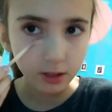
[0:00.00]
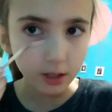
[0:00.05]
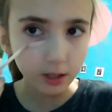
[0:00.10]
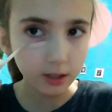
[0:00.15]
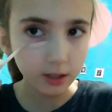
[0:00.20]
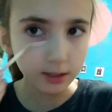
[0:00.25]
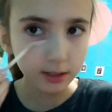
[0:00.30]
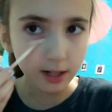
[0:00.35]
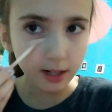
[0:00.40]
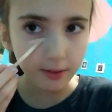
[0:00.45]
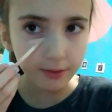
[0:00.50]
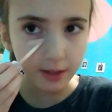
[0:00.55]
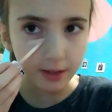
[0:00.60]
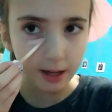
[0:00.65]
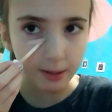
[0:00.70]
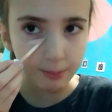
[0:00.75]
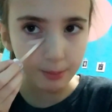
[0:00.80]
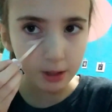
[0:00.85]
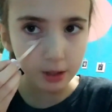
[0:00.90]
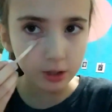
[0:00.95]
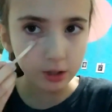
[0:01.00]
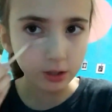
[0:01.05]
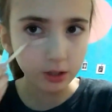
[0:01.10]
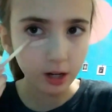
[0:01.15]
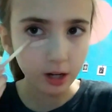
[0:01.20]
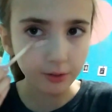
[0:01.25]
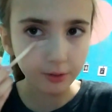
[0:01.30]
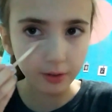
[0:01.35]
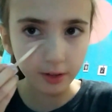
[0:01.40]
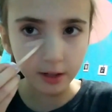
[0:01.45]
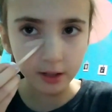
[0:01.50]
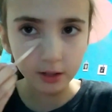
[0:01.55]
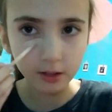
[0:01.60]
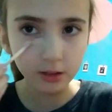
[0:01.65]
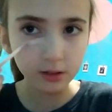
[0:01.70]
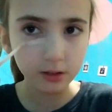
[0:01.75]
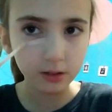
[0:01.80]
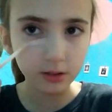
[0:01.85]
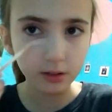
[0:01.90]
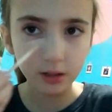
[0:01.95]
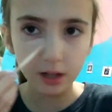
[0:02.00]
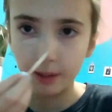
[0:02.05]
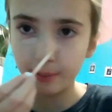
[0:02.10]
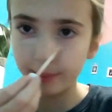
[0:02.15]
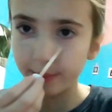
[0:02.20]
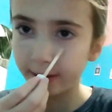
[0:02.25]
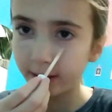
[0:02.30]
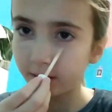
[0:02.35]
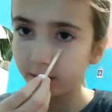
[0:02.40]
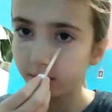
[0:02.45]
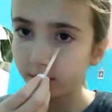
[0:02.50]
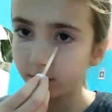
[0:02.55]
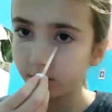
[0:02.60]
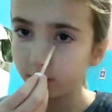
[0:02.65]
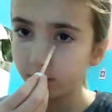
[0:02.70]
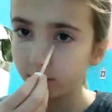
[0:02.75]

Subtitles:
It doesn't have that much coverage. I mean,